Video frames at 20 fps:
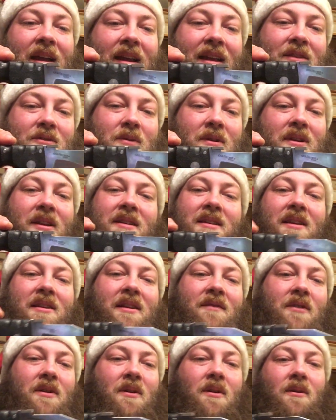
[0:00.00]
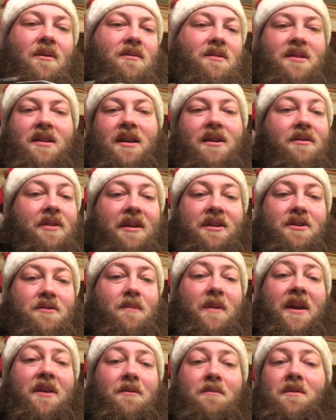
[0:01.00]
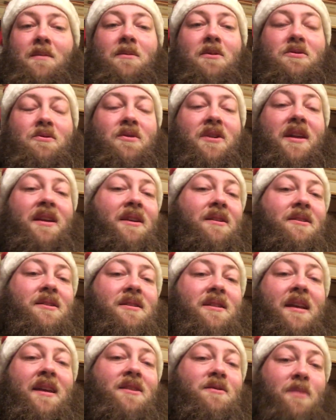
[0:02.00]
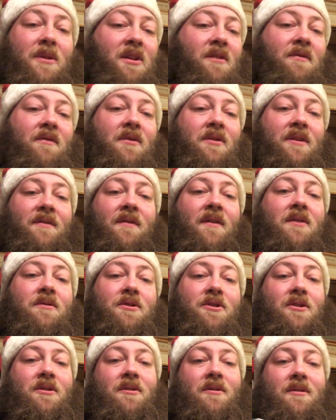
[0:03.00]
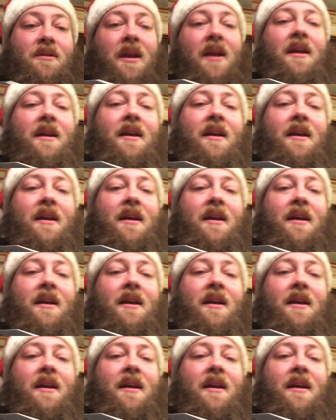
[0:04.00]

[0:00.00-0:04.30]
It's one of the things I love with Cold Steel. They just make the most ridiculous things, but they're fully functional,